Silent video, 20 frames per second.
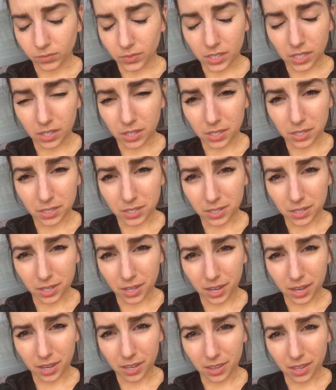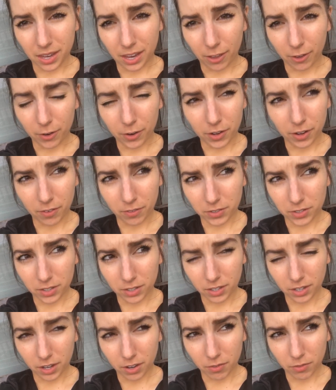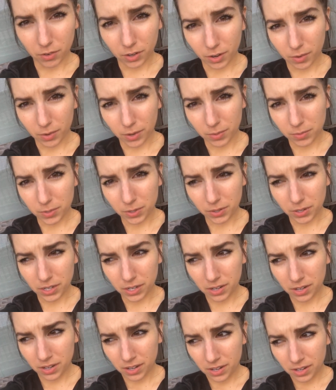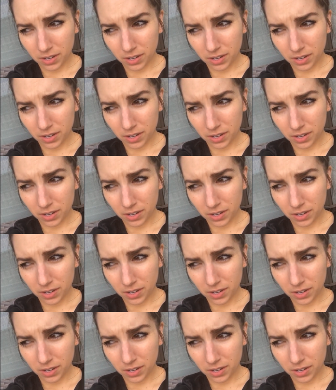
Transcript: See, this is the calorie deficit. Like, I forget what I'm doing.